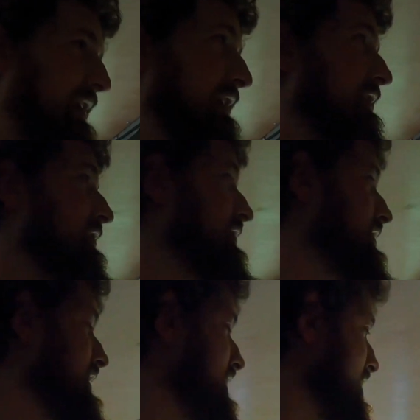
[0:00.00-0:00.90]
here.
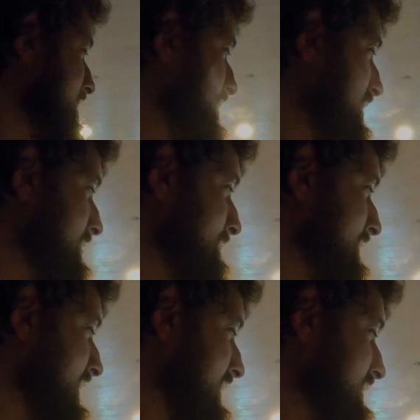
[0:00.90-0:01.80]

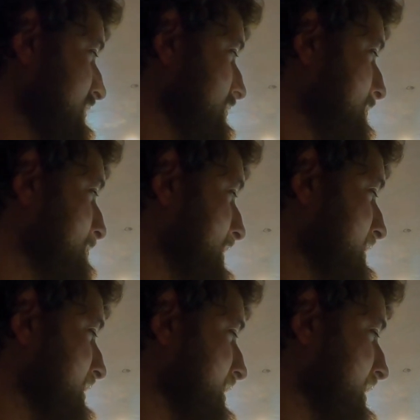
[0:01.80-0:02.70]
I got to do a
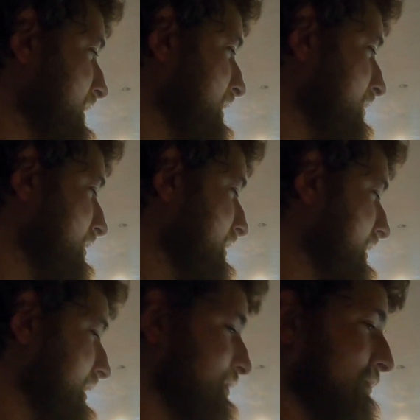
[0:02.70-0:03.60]
bunch of cutting on the
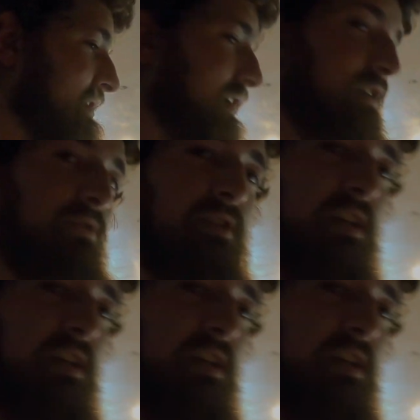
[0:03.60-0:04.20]
next one that goes